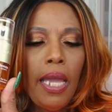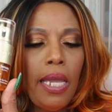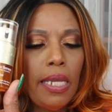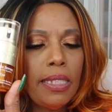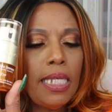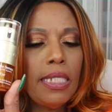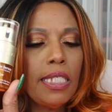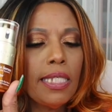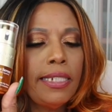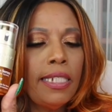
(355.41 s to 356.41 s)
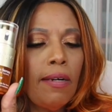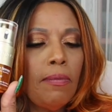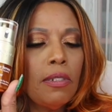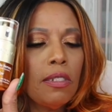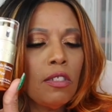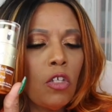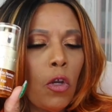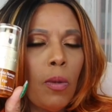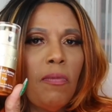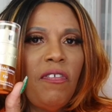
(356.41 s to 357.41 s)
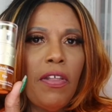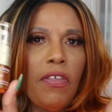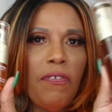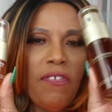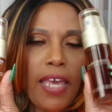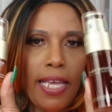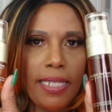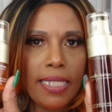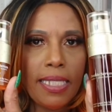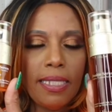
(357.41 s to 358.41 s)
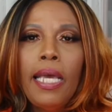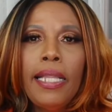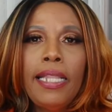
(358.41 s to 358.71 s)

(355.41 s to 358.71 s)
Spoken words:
and this is a double serum for the face.